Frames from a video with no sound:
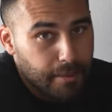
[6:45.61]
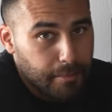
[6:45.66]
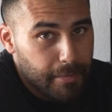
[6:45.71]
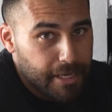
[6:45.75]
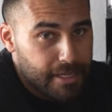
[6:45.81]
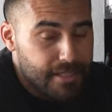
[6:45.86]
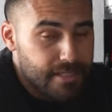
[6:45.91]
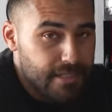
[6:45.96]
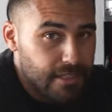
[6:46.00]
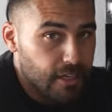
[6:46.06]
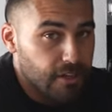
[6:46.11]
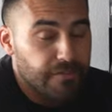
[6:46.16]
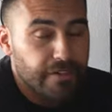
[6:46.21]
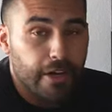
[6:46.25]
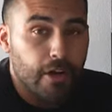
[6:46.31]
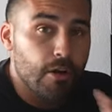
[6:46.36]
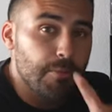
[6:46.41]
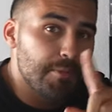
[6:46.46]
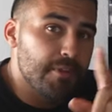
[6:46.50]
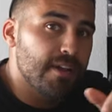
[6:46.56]
myself. I
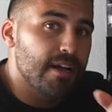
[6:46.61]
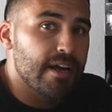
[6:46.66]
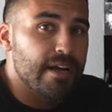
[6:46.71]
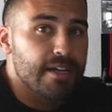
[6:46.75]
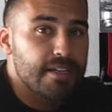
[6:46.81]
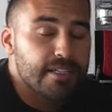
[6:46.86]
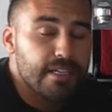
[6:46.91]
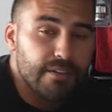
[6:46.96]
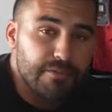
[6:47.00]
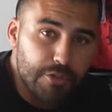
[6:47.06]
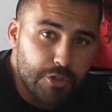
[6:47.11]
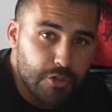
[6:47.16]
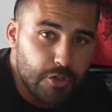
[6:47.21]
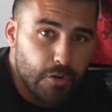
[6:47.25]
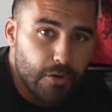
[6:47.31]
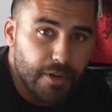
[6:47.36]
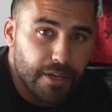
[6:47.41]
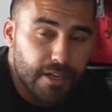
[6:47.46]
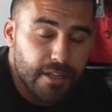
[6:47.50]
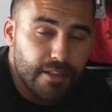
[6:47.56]
hope you guys have
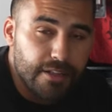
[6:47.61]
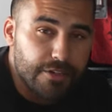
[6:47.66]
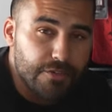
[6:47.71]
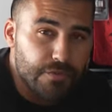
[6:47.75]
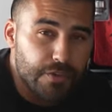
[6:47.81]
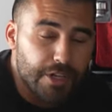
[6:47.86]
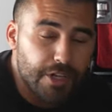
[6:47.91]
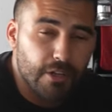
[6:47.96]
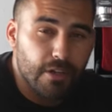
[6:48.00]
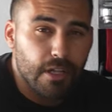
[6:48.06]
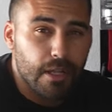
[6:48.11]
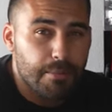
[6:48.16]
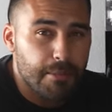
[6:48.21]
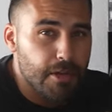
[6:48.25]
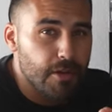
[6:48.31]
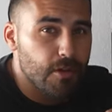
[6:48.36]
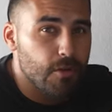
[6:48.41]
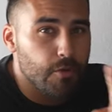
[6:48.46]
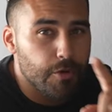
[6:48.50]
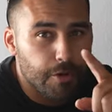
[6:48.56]
enjoyed this video. Let me
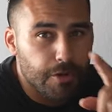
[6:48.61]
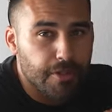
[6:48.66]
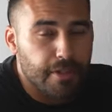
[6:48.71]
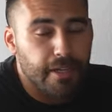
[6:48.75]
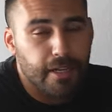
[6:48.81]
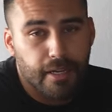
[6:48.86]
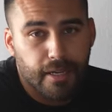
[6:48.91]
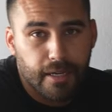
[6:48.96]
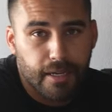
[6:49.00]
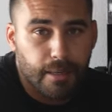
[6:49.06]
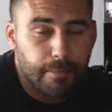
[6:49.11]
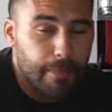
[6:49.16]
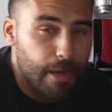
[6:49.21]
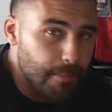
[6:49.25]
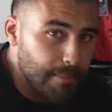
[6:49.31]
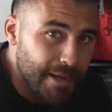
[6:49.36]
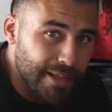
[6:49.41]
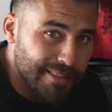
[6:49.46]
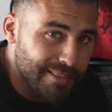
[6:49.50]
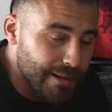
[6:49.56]
know what you think
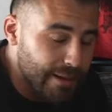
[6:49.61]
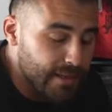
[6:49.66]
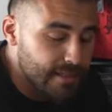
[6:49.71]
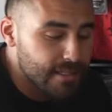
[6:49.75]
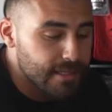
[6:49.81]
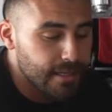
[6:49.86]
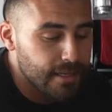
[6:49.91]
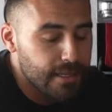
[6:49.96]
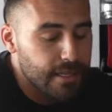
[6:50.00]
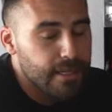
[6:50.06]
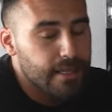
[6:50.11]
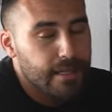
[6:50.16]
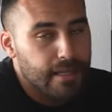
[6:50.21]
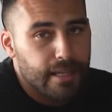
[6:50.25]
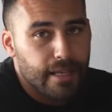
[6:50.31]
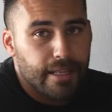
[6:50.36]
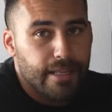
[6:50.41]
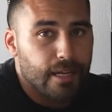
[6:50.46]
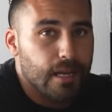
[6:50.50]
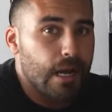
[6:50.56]
about my thoughts
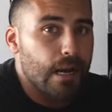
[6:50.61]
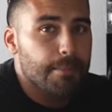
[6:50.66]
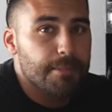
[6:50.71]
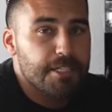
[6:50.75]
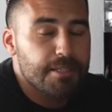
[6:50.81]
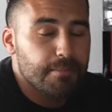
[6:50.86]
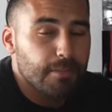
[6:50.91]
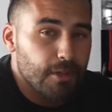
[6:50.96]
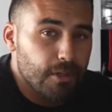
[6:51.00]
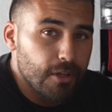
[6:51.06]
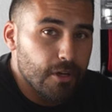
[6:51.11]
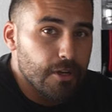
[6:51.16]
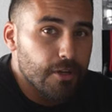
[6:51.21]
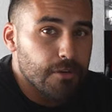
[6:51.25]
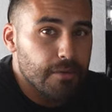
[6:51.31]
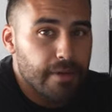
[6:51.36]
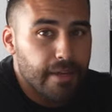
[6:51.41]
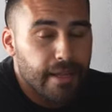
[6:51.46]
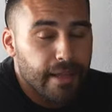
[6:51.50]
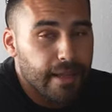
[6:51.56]
in the comments
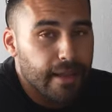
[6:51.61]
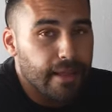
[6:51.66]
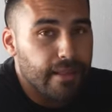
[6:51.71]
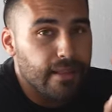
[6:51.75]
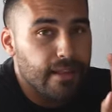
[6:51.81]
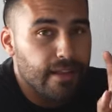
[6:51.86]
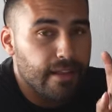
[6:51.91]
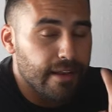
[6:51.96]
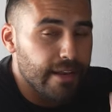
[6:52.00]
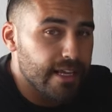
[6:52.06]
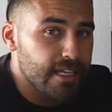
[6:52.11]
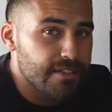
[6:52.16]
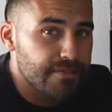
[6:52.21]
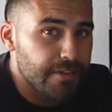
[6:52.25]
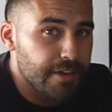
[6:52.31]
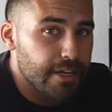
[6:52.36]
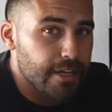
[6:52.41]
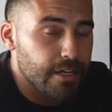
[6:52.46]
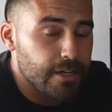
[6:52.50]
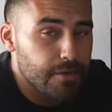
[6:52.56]
below. And in the next
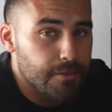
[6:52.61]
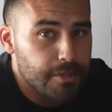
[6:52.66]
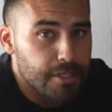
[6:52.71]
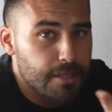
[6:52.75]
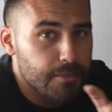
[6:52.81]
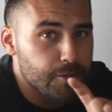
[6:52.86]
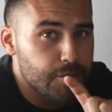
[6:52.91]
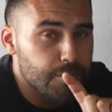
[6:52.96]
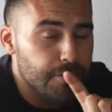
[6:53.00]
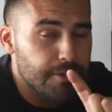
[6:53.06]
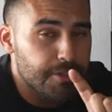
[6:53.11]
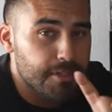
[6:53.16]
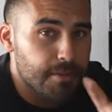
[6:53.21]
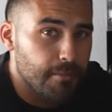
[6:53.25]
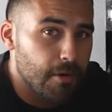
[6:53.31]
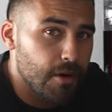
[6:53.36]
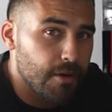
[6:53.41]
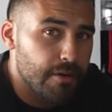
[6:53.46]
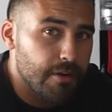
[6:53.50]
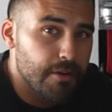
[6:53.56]
video, which I'm shooting
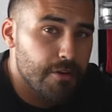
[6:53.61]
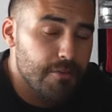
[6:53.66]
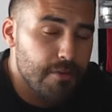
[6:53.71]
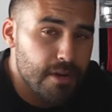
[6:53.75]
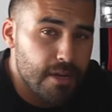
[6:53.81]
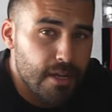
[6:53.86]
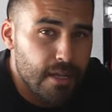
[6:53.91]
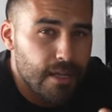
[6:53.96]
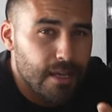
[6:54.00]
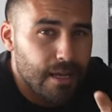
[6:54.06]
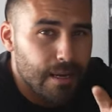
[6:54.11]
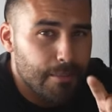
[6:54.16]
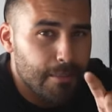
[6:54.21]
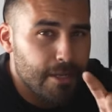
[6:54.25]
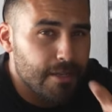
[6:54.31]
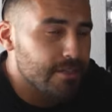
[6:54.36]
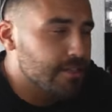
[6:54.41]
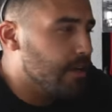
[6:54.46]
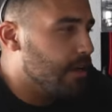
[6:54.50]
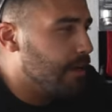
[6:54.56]
tomorrow, I'm
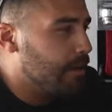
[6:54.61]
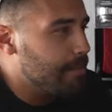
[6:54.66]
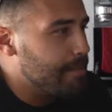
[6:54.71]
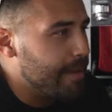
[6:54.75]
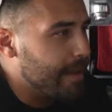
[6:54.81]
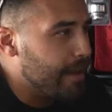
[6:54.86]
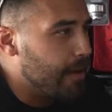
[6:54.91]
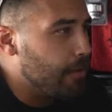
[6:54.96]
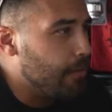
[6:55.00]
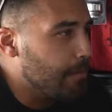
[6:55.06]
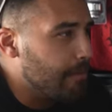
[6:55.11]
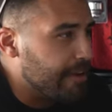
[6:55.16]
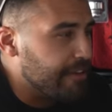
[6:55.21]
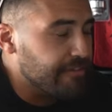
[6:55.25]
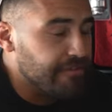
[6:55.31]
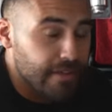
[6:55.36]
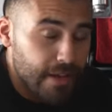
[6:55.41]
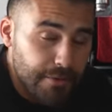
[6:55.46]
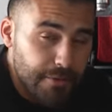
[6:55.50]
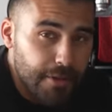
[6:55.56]
going to talk about my
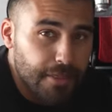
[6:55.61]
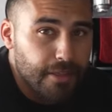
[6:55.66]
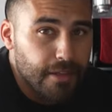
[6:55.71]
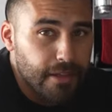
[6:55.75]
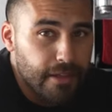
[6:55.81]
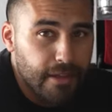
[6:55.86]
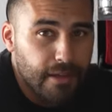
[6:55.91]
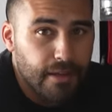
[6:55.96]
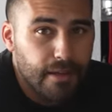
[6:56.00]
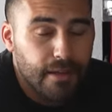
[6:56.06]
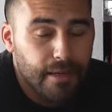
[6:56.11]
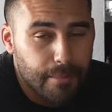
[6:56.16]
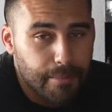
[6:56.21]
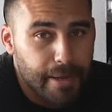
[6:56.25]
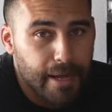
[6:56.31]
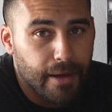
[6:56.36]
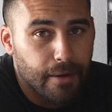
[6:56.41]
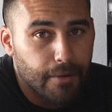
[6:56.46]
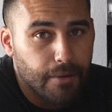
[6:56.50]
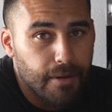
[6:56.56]
favorite thing
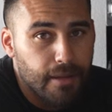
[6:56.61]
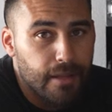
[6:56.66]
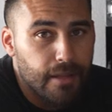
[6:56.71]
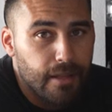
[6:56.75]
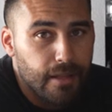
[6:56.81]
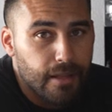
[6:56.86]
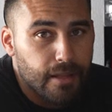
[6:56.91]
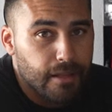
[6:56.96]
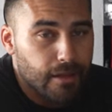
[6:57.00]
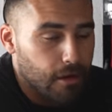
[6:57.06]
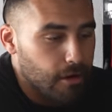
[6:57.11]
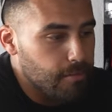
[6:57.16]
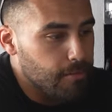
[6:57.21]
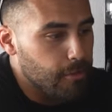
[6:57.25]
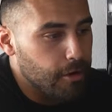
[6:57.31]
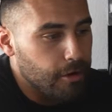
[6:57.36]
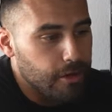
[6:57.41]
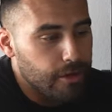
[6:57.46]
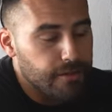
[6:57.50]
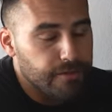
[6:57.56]
about the
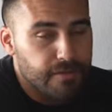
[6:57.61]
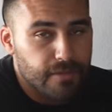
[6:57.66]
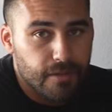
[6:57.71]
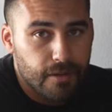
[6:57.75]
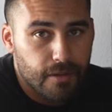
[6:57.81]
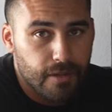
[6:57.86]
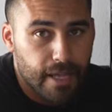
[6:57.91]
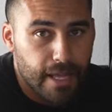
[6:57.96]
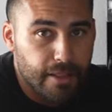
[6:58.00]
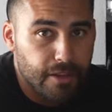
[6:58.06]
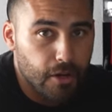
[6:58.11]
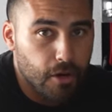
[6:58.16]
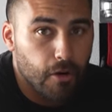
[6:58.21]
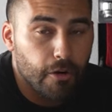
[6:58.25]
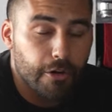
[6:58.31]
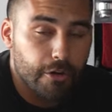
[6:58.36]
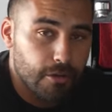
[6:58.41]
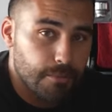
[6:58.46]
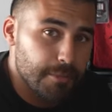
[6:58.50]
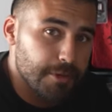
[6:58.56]
automotive and the
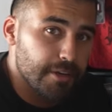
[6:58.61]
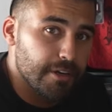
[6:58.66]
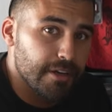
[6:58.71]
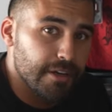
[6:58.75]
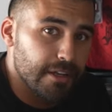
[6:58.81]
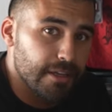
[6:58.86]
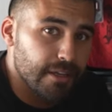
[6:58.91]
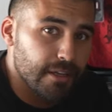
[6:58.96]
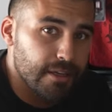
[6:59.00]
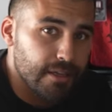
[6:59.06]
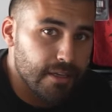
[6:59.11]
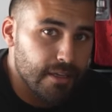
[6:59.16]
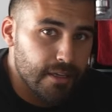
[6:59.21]
car community